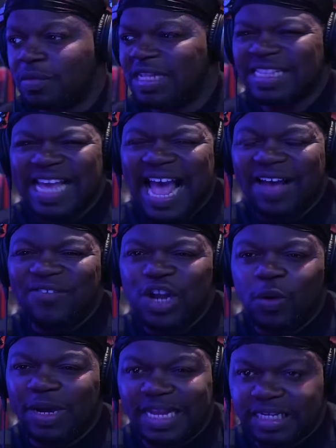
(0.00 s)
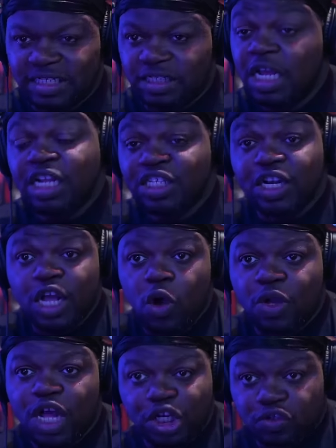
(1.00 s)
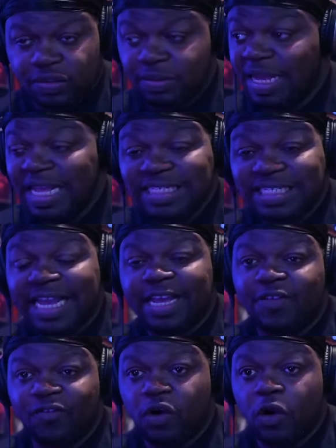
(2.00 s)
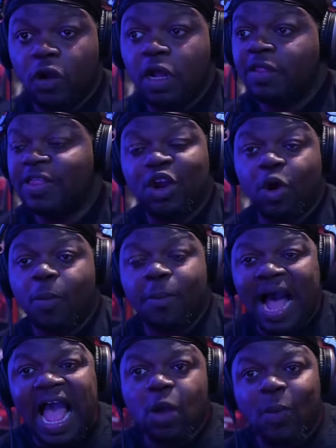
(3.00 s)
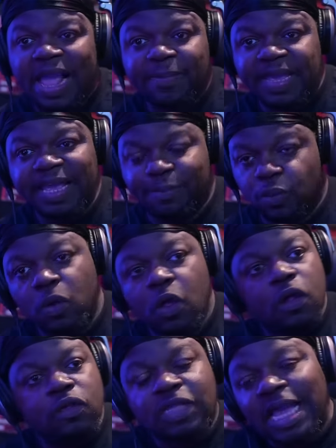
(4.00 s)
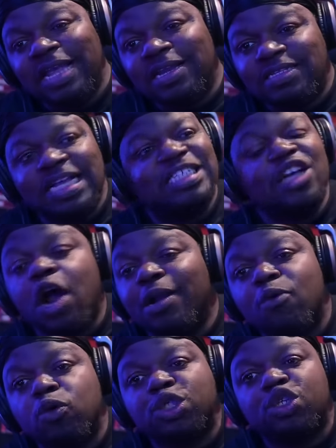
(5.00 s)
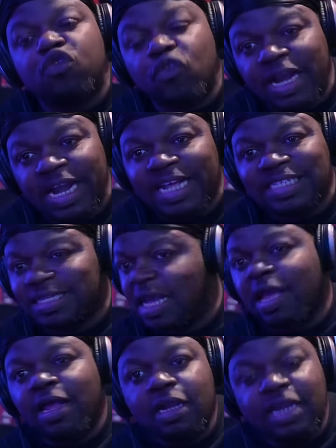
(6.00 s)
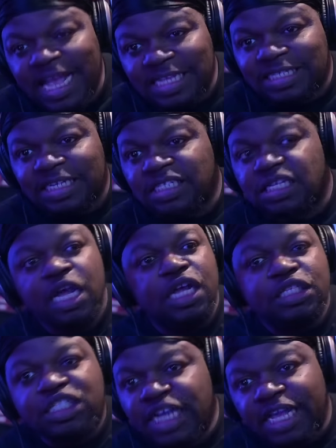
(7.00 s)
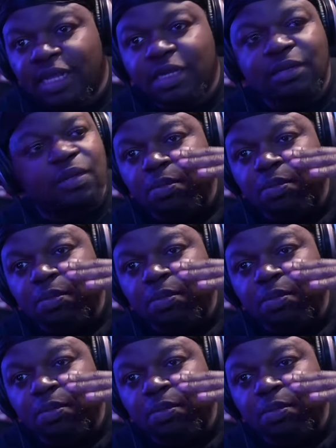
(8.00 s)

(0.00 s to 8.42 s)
they have no allegiance to their own country. Second of all, they don't mind white people. They these are the most grinningest, dancingest, chicken